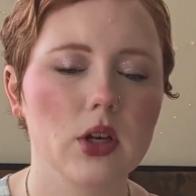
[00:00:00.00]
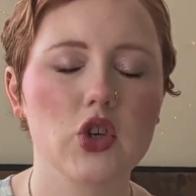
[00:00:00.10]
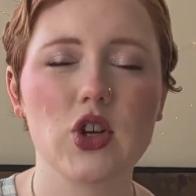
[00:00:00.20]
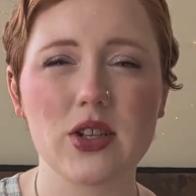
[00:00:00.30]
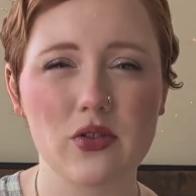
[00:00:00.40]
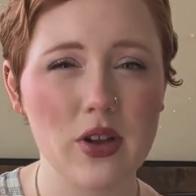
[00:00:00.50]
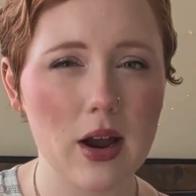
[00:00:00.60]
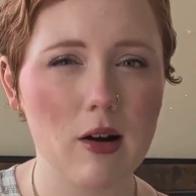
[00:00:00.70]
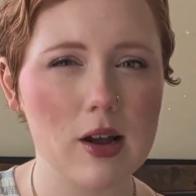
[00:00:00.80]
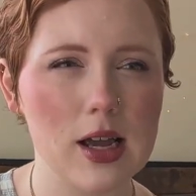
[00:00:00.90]
She's a
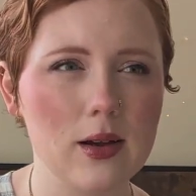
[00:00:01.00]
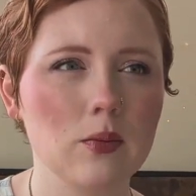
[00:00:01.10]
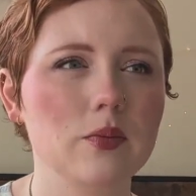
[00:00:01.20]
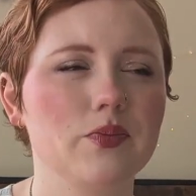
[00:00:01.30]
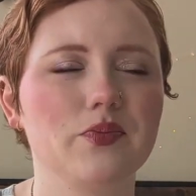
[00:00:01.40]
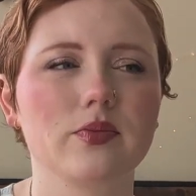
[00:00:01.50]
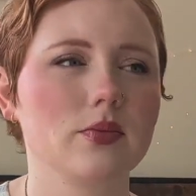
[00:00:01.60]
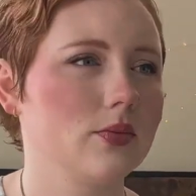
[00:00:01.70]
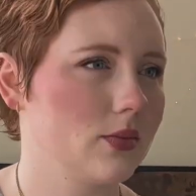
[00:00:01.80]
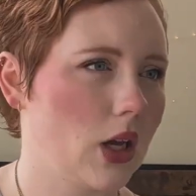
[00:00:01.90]
fairy.
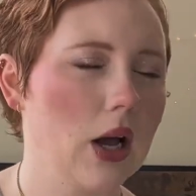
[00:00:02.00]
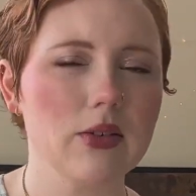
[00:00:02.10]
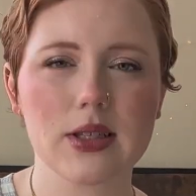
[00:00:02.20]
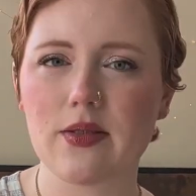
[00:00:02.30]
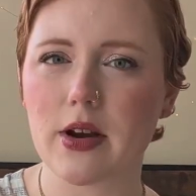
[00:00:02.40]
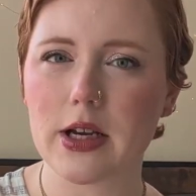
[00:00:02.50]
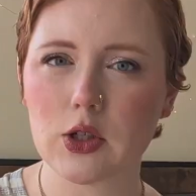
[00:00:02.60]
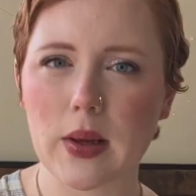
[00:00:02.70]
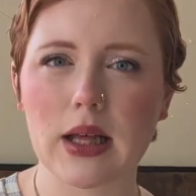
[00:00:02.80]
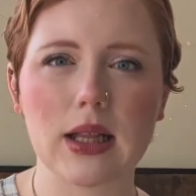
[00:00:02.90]
obviously very
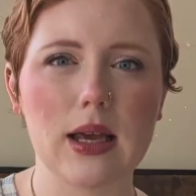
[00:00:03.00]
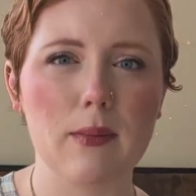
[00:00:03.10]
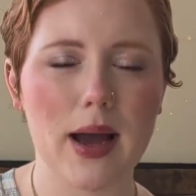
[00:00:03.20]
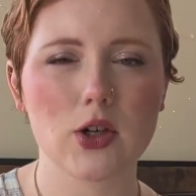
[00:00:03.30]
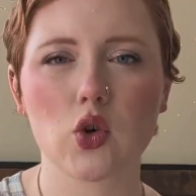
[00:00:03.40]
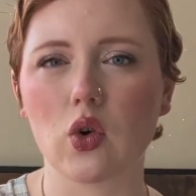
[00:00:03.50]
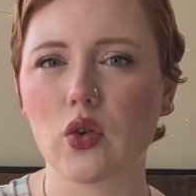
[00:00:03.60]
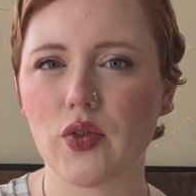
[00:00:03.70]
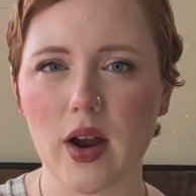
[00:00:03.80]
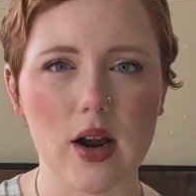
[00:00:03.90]
twinkly,
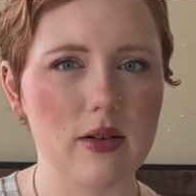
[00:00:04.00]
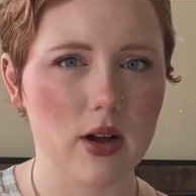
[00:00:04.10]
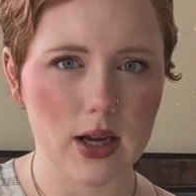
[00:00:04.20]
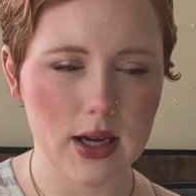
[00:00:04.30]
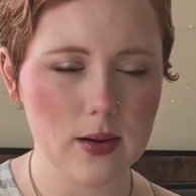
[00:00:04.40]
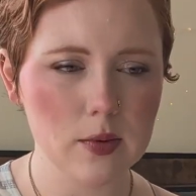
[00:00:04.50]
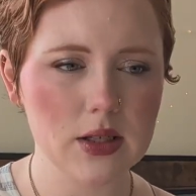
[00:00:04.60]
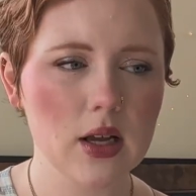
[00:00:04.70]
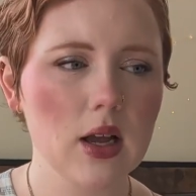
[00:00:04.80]
magical, fairy vibes.